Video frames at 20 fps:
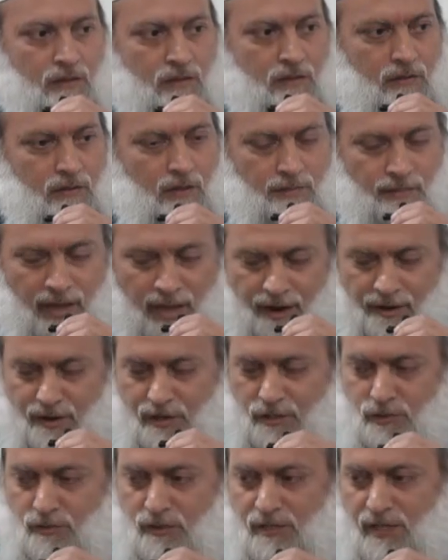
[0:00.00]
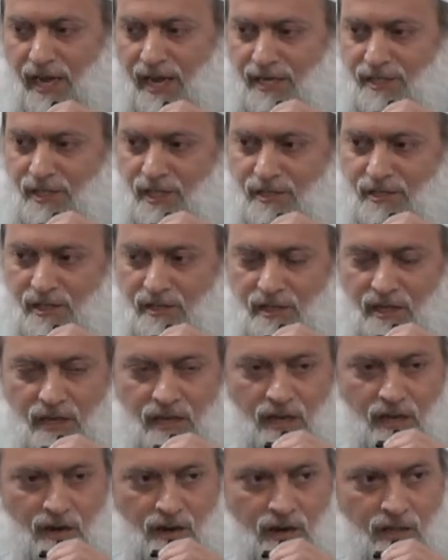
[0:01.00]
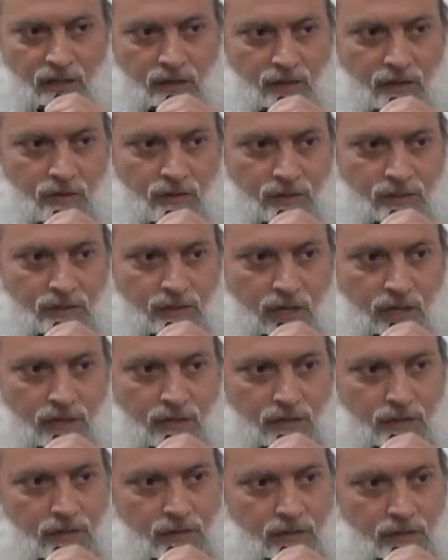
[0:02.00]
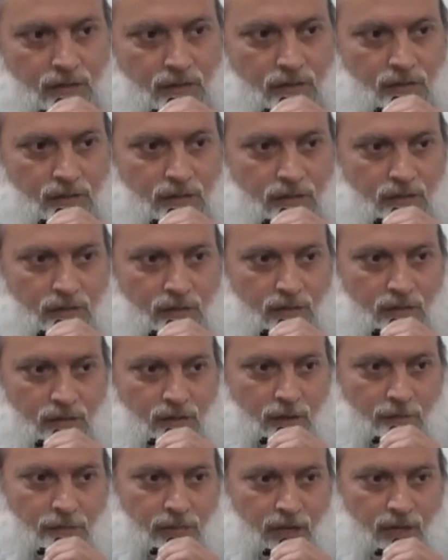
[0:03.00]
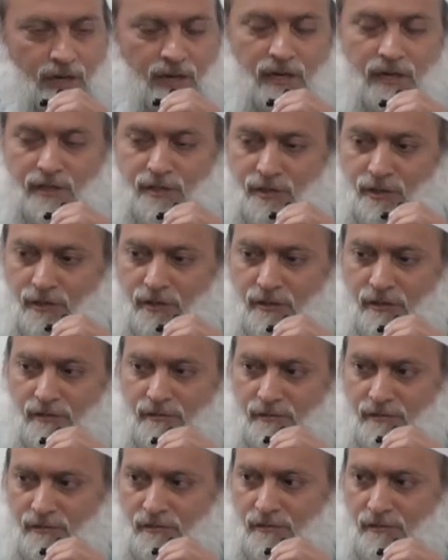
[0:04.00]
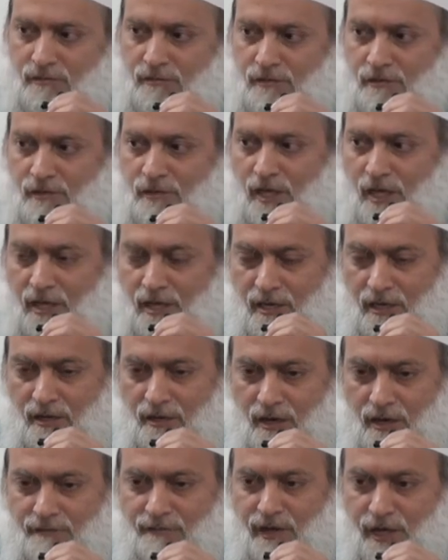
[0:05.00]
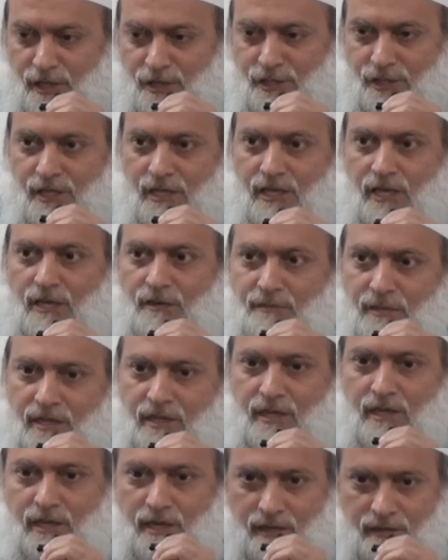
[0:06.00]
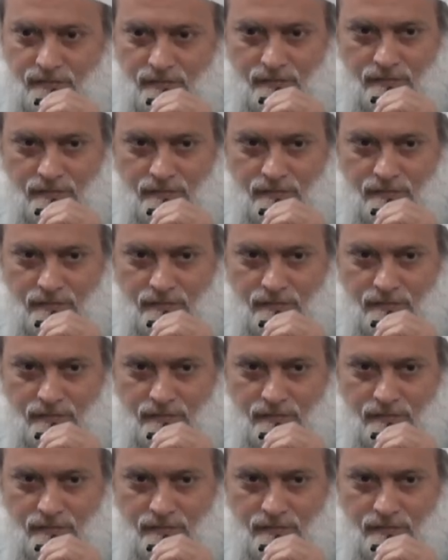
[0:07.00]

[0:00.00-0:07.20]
The marriage with Aisha Siddiqa radiallahu anha was not completed until second year of Hijri in Medina.